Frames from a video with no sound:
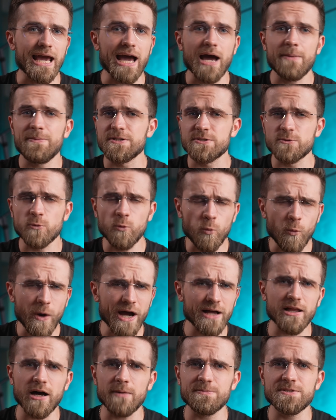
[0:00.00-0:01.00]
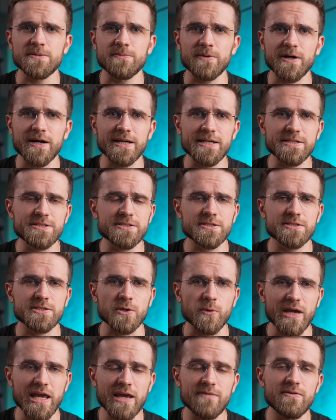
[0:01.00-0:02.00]
app is well optimized,
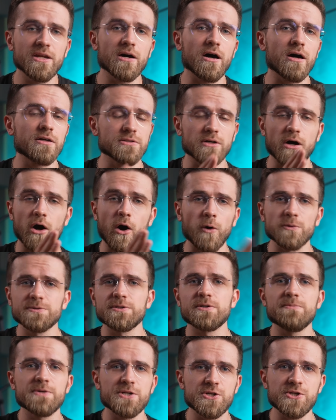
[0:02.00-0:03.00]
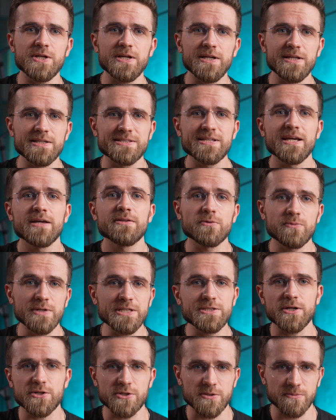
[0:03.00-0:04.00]
so even on older machines, the
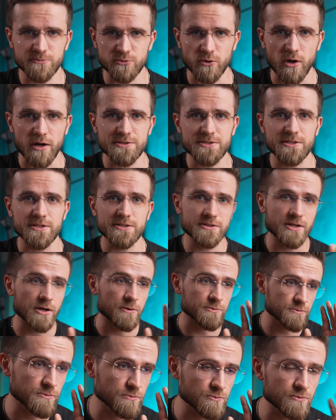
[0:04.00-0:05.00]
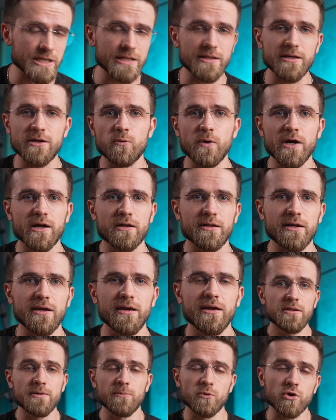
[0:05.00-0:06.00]
retouching process goes really
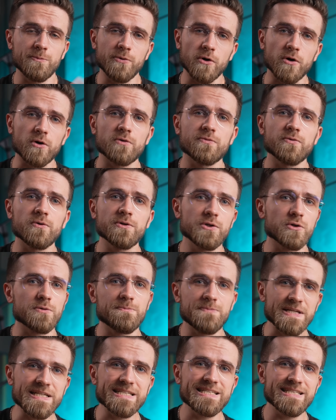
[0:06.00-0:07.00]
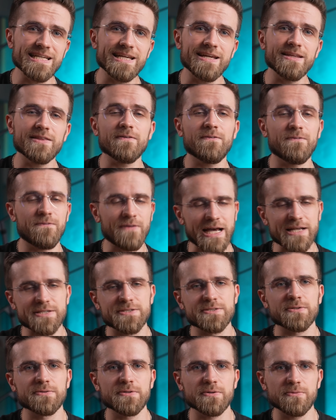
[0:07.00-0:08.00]
quickly. The more powerful your PC, the
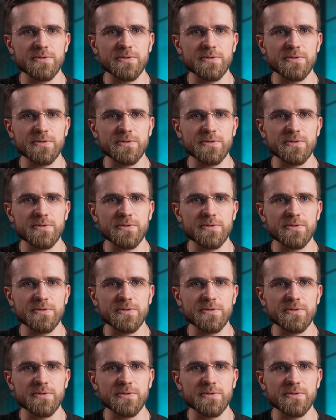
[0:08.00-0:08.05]
faster the